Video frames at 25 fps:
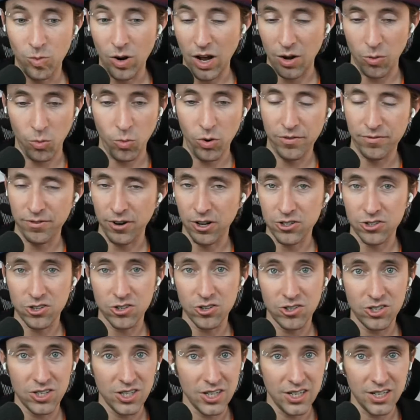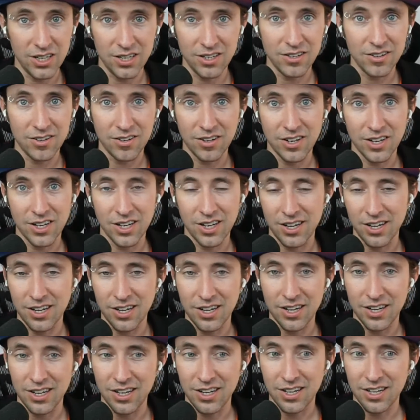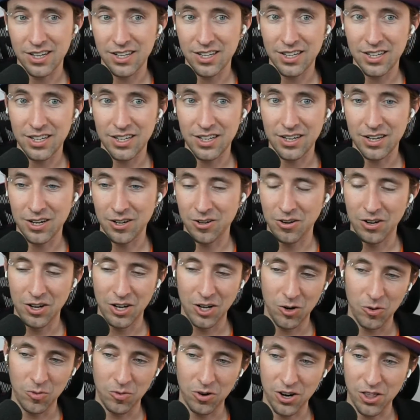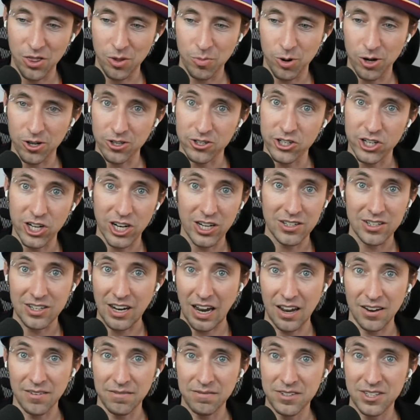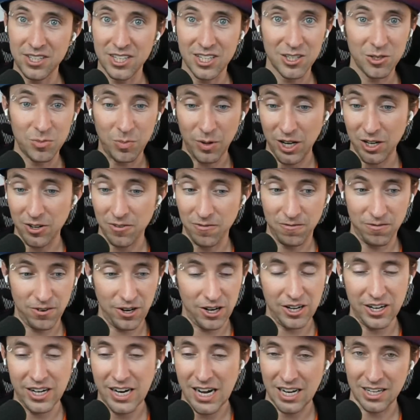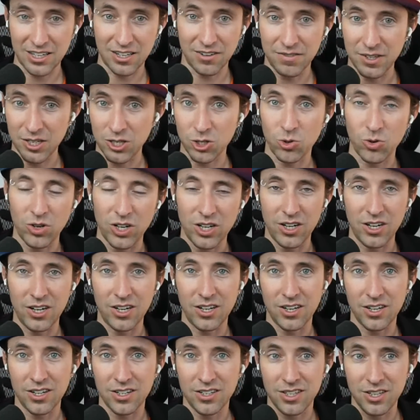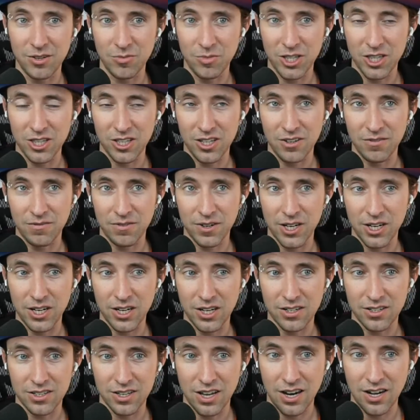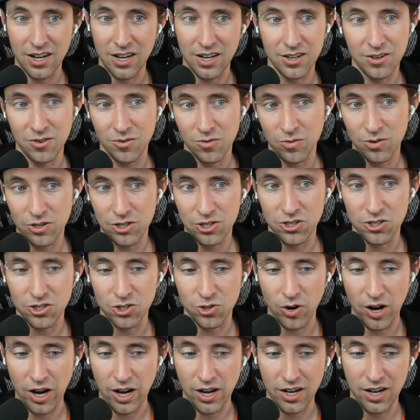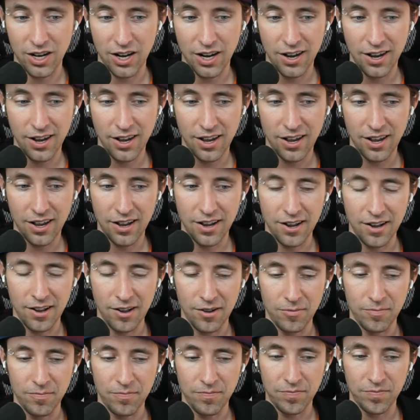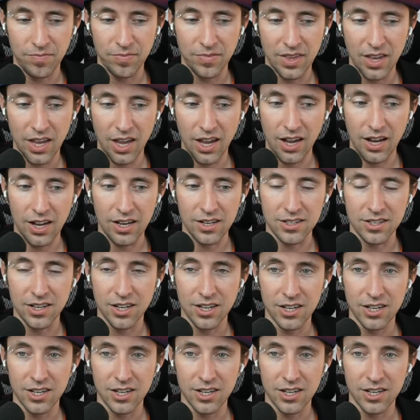We've also seen, one of the PulseChain devs has been very active on Twitter, seemingly very excited, which is great. And